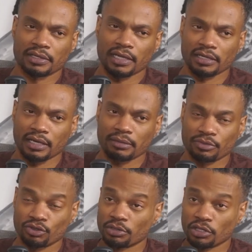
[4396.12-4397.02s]
that I'm
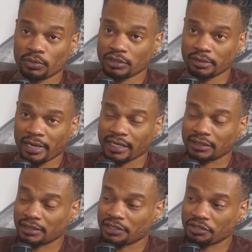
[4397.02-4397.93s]
assuming he wants a max
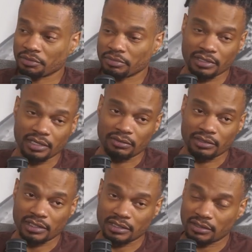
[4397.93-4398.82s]
extension, but I don't
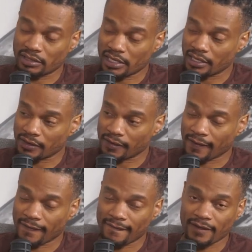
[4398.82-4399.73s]
think he's going to get it.
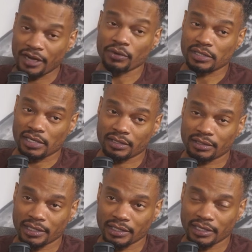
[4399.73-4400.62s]
I know he's not going
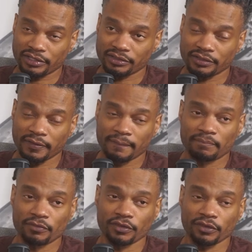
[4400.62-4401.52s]
to get it actually.
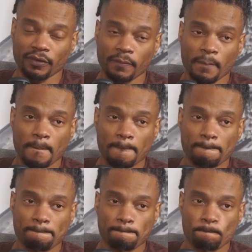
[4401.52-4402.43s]
Mm. So,
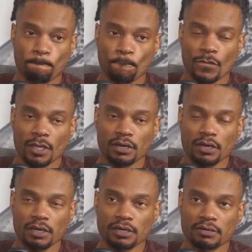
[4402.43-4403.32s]

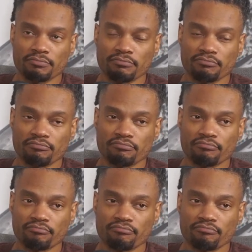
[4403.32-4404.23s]
um,
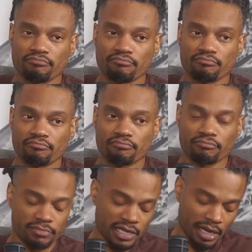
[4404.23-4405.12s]

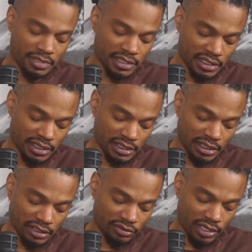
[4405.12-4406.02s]
yeah, I mean to get to
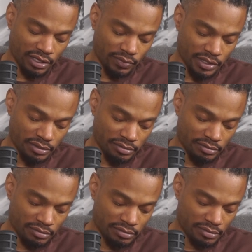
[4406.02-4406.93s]
six, you got to win.
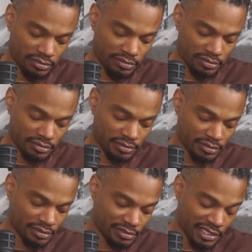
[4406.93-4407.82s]

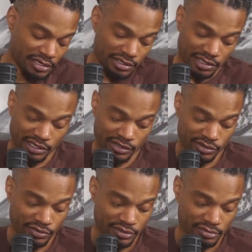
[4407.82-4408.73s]
I mean, they could they could
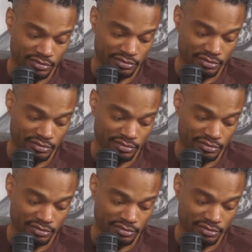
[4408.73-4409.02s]
do it.